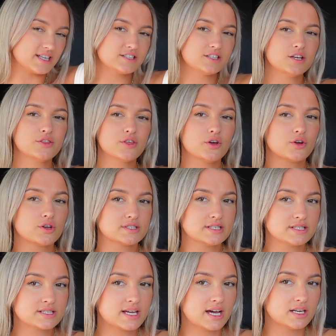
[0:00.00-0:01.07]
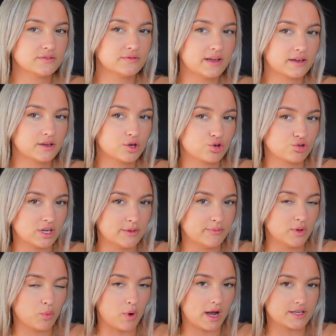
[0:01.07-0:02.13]
I don't know though, because this is kind of like a
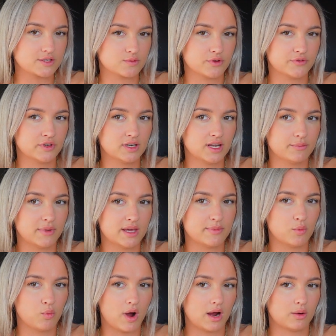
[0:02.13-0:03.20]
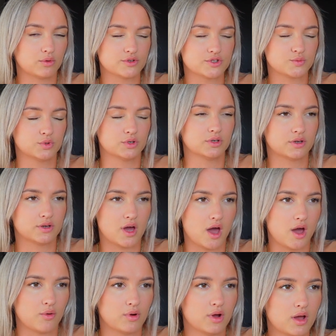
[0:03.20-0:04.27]
creamy white, so I feel like maybe white ones wouldn't
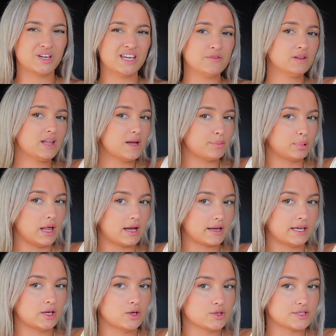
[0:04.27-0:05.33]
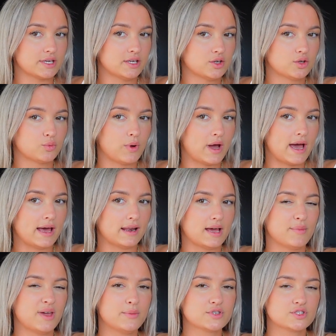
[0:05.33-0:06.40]
go. But even like black heels, like you could wear, like
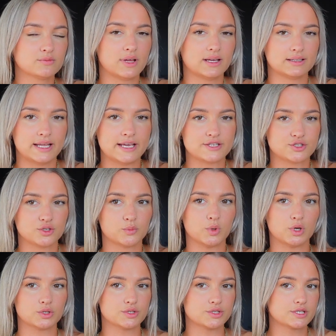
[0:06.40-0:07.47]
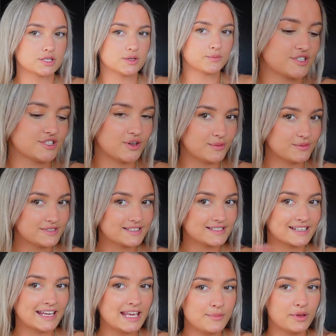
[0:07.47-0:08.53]
maybe some like lace up ones. So I'm
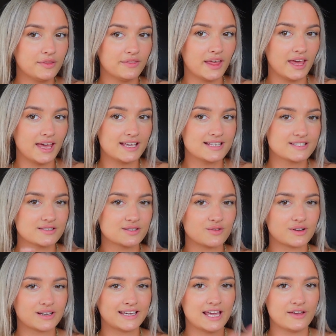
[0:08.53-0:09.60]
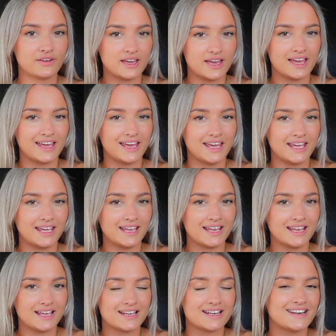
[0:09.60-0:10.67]
keeping this, give
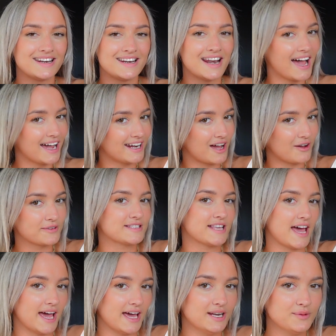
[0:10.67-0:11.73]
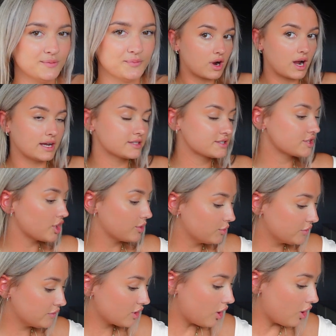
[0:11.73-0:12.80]
it a nine out of 10. Right, so
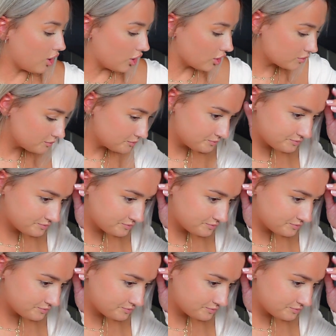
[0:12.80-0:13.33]
moving on.